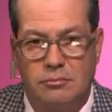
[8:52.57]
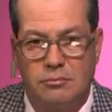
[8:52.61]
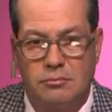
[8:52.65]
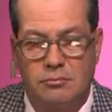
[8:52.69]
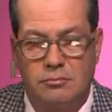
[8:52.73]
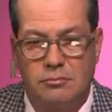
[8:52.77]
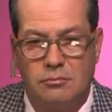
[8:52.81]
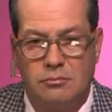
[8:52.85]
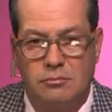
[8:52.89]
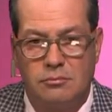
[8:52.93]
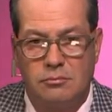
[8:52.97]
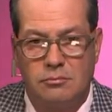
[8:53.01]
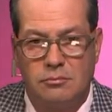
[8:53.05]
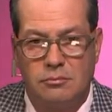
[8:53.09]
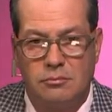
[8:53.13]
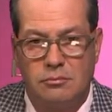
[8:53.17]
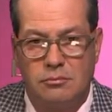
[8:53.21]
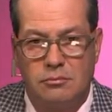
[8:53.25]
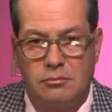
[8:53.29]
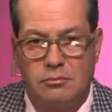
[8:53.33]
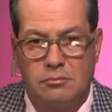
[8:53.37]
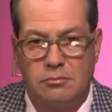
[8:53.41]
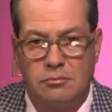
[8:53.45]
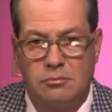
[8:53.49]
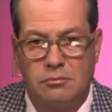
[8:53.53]

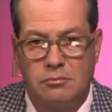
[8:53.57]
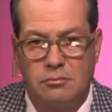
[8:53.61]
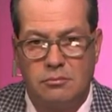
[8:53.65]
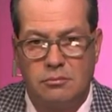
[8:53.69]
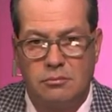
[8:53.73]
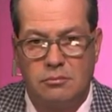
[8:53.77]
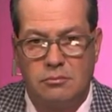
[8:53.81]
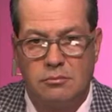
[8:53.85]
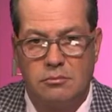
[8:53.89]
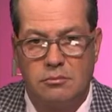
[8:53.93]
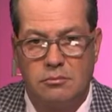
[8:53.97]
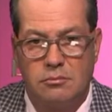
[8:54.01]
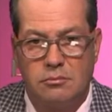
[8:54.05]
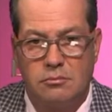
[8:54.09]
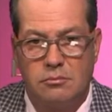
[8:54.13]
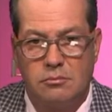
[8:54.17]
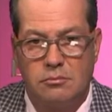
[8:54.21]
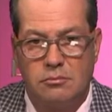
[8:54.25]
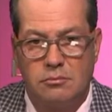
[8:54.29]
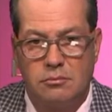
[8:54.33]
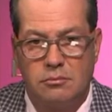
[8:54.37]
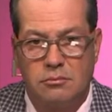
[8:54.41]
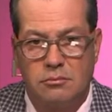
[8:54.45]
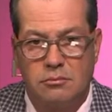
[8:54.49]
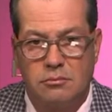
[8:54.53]

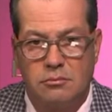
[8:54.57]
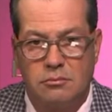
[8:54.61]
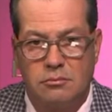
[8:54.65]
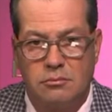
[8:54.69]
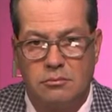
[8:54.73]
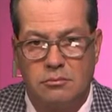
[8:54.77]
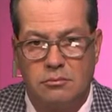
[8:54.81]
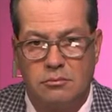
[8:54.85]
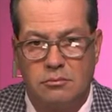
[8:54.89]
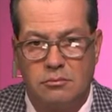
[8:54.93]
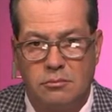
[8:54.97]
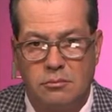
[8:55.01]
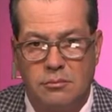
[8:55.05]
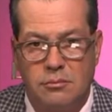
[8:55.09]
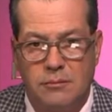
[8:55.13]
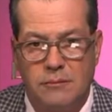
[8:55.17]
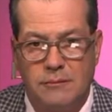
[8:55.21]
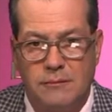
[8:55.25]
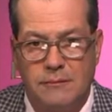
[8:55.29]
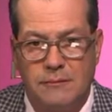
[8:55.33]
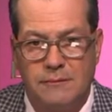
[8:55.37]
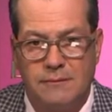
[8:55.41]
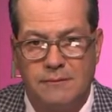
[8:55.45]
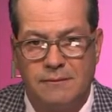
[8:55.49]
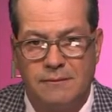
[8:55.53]

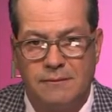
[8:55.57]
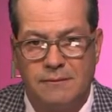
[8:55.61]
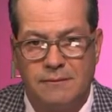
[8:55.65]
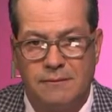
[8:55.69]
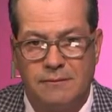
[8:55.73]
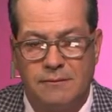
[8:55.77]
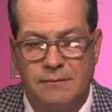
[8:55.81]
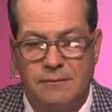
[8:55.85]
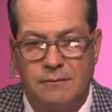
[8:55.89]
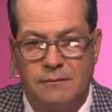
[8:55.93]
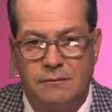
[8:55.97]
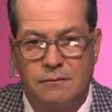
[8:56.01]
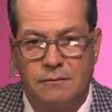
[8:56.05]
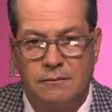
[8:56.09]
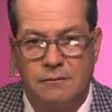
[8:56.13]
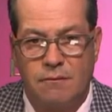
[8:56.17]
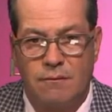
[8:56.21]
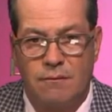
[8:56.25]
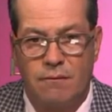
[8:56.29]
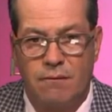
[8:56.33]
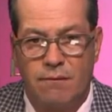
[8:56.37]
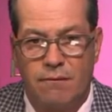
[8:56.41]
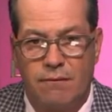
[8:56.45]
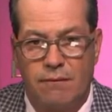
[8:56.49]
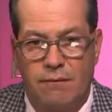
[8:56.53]

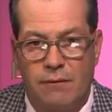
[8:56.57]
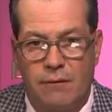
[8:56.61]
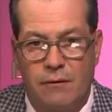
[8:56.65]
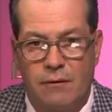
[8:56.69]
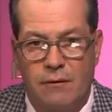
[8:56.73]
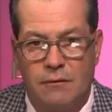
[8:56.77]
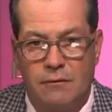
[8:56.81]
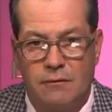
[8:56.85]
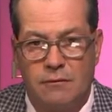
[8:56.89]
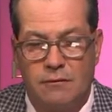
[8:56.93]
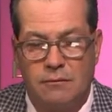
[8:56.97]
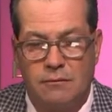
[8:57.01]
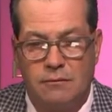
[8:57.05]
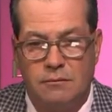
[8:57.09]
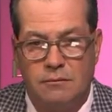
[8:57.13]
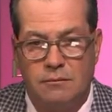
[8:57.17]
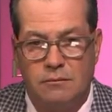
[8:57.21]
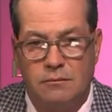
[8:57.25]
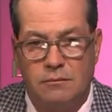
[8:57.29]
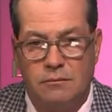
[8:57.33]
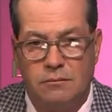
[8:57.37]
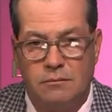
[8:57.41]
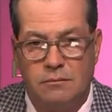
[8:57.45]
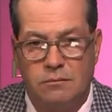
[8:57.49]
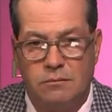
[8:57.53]

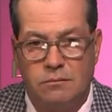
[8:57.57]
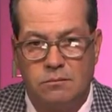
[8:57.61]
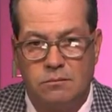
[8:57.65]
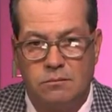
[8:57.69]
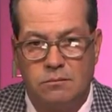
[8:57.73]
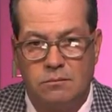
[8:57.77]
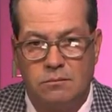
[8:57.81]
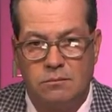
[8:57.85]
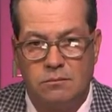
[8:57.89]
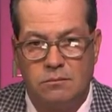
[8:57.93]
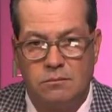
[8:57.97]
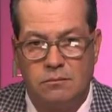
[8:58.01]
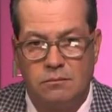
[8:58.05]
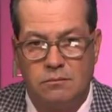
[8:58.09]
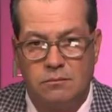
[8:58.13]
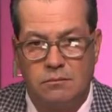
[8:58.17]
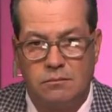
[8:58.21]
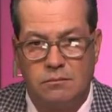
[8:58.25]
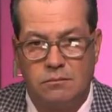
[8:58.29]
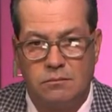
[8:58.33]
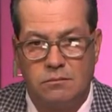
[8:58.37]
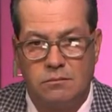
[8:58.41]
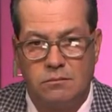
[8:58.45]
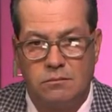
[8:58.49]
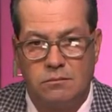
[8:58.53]

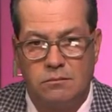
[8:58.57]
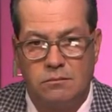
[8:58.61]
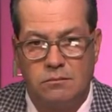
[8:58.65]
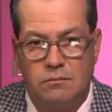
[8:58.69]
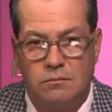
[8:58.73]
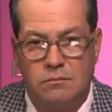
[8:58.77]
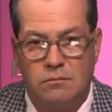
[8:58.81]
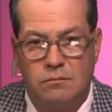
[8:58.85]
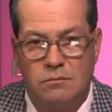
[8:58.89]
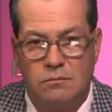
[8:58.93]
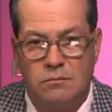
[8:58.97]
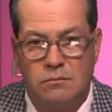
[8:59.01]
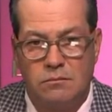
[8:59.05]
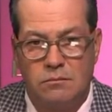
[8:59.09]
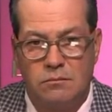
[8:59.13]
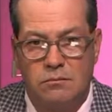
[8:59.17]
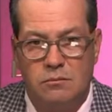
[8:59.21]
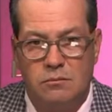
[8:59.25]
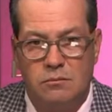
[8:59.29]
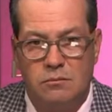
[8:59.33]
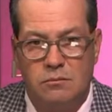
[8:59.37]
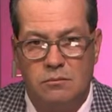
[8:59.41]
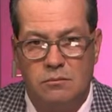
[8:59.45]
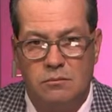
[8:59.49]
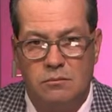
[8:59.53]

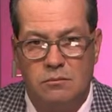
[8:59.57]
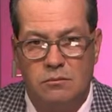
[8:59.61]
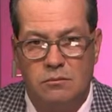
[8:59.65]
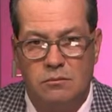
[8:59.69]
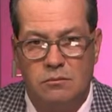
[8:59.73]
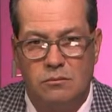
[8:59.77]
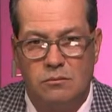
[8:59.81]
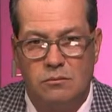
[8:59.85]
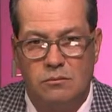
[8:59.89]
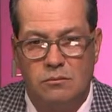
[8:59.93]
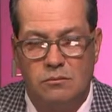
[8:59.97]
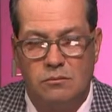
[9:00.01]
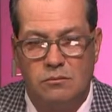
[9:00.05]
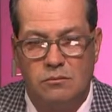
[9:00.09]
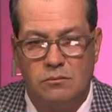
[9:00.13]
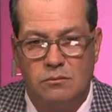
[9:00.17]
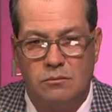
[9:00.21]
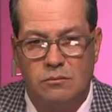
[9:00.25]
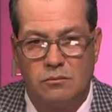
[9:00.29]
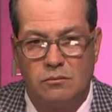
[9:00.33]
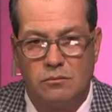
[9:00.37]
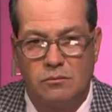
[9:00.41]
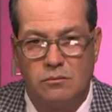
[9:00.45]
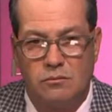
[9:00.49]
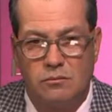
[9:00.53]
(silent)